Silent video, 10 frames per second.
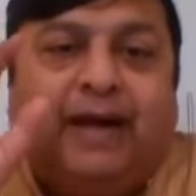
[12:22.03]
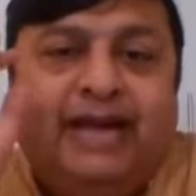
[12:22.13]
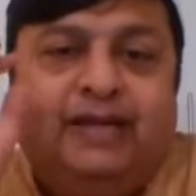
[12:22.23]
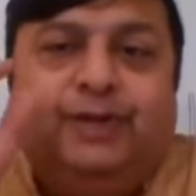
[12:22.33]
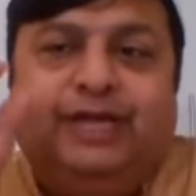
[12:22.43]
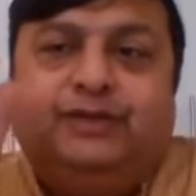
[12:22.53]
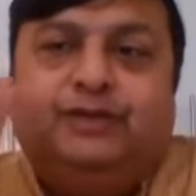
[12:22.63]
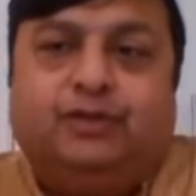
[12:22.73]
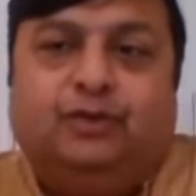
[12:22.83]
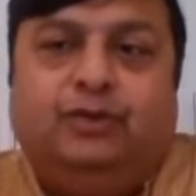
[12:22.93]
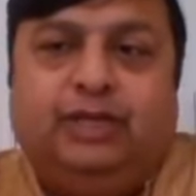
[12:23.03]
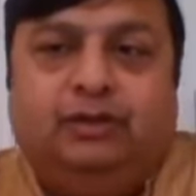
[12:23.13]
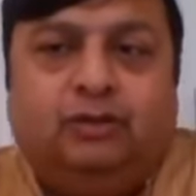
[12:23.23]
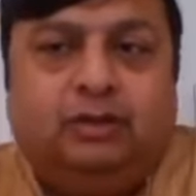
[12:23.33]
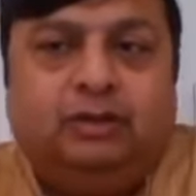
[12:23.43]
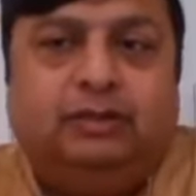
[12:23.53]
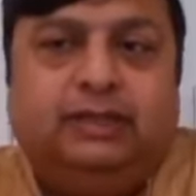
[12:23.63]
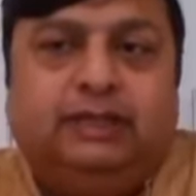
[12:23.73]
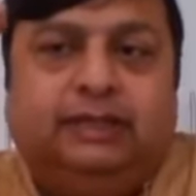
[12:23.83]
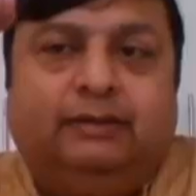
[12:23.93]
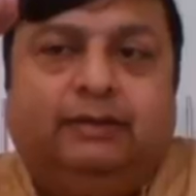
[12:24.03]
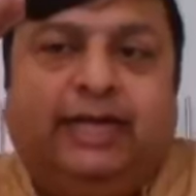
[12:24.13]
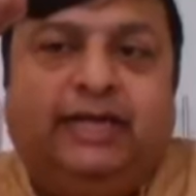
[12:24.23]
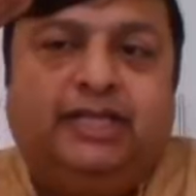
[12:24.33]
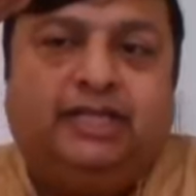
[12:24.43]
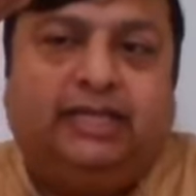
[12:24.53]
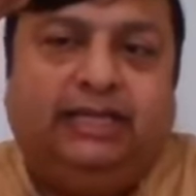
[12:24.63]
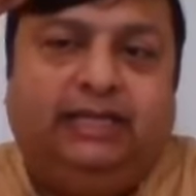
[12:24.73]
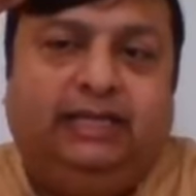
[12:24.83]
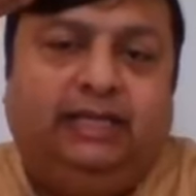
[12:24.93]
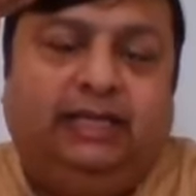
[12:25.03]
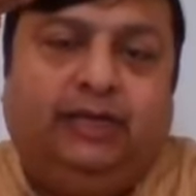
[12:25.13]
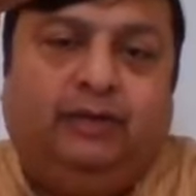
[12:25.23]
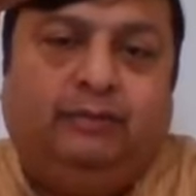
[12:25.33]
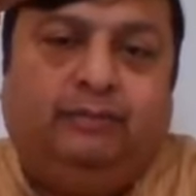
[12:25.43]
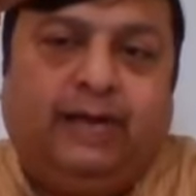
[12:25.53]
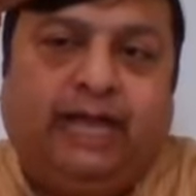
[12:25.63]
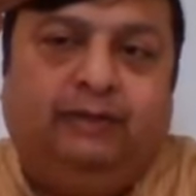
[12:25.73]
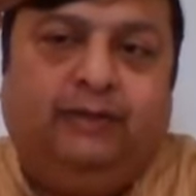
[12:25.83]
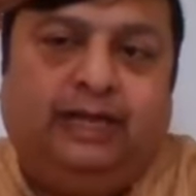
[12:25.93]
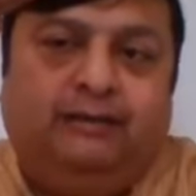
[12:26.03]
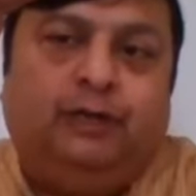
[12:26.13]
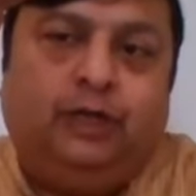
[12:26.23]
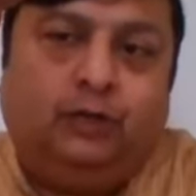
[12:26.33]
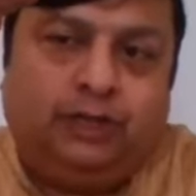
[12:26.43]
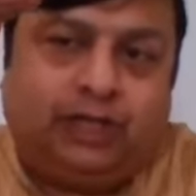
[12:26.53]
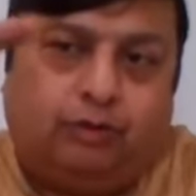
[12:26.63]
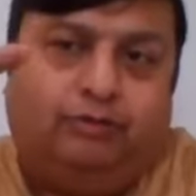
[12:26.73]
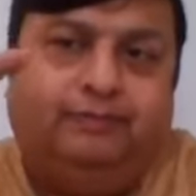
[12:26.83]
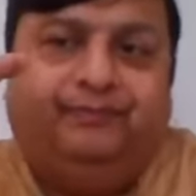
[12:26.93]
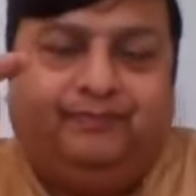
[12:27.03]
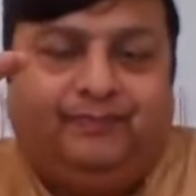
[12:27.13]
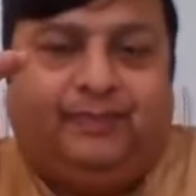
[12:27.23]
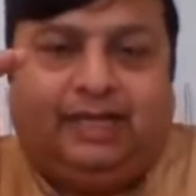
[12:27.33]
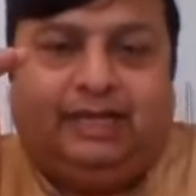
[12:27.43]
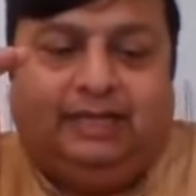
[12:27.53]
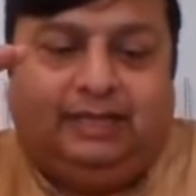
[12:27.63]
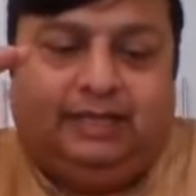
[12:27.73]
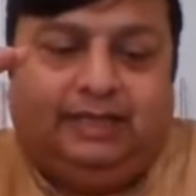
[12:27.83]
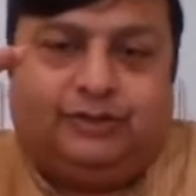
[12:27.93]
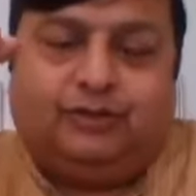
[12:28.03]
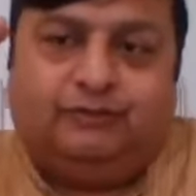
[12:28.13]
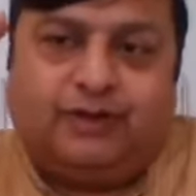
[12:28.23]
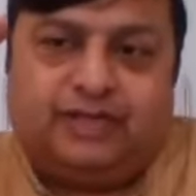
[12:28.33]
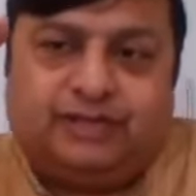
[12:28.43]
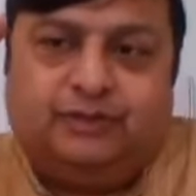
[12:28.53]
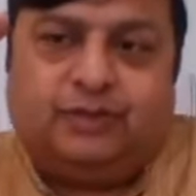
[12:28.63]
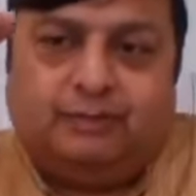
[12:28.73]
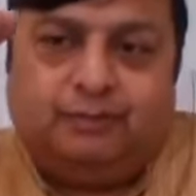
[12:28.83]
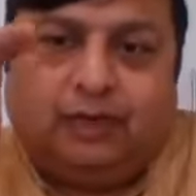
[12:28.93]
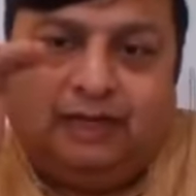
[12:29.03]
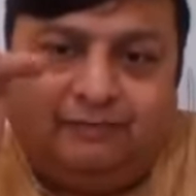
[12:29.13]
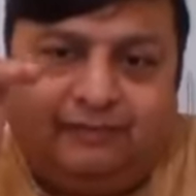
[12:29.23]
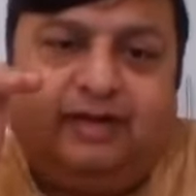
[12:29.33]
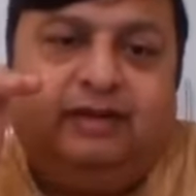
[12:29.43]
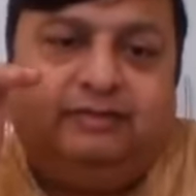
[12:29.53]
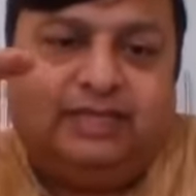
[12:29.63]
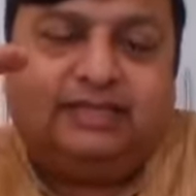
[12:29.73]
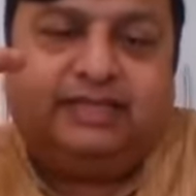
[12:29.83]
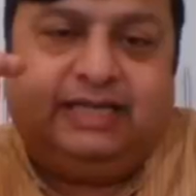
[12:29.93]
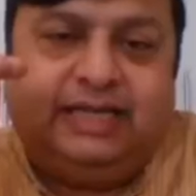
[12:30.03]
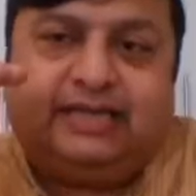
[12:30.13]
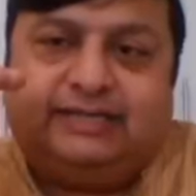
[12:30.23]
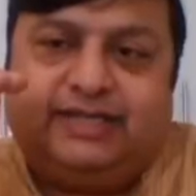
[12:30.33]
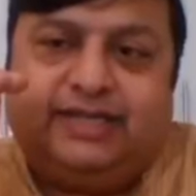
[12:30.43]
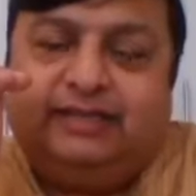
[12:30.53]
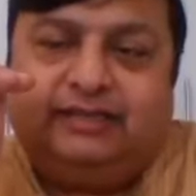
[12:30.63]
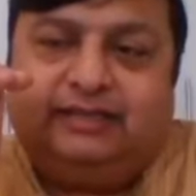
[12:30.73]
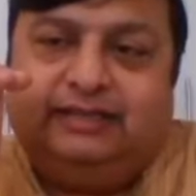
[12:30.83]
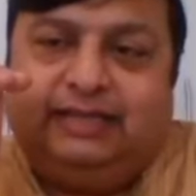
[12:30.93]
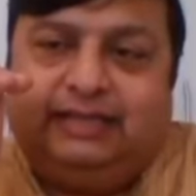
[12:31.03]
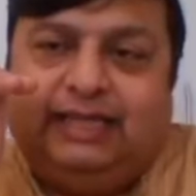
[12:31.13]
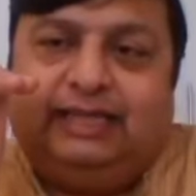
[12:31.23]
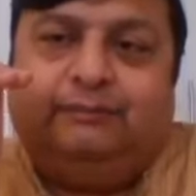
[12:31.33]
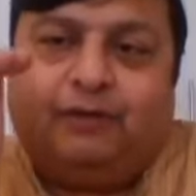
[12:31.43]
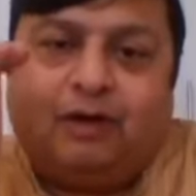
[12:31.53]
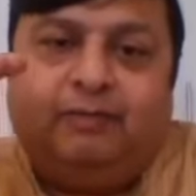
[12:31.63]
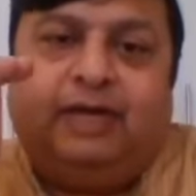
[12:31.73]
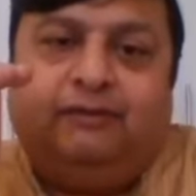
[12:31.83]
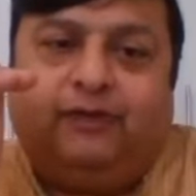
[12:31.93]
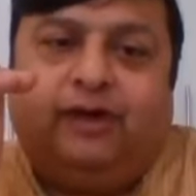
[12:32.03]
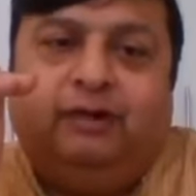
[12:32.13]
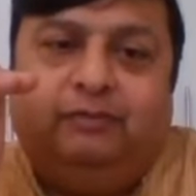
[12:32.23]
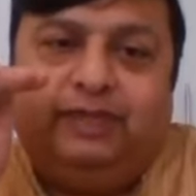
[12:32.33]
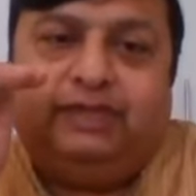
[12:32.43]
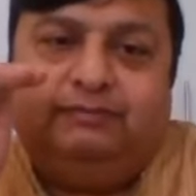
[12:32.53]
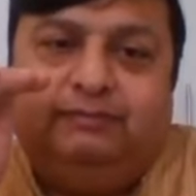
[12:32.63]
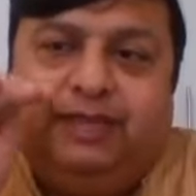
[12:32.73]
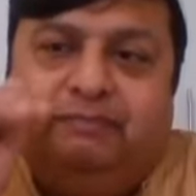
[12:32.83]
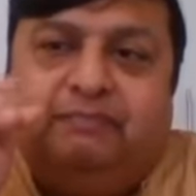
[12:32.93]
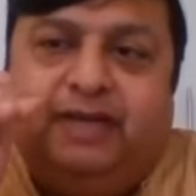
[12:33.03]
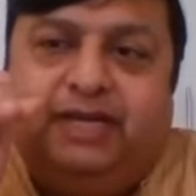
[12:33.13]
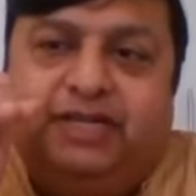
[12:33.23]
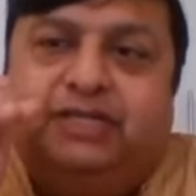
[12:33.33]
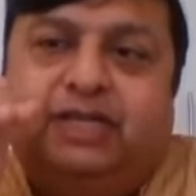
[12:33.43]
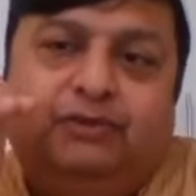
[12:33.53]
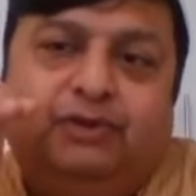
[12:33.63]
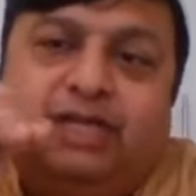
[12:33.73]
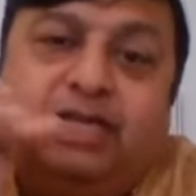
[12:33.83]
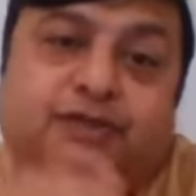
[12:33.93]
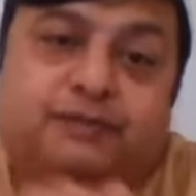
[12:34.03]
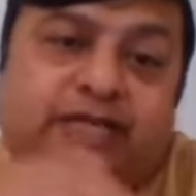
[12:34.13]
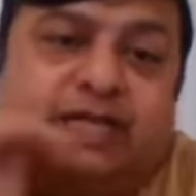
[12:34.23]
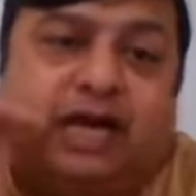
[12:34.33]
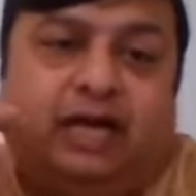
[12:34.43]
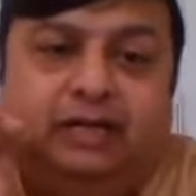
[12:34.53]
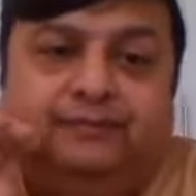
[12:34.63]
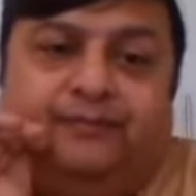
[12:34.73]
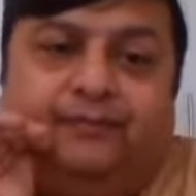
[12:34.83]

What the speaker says: By doing so, initially your brainwave will go down. So first you come to alpha, there's a relaxed state, and from alpha, with a deep meditation, you will touch beta.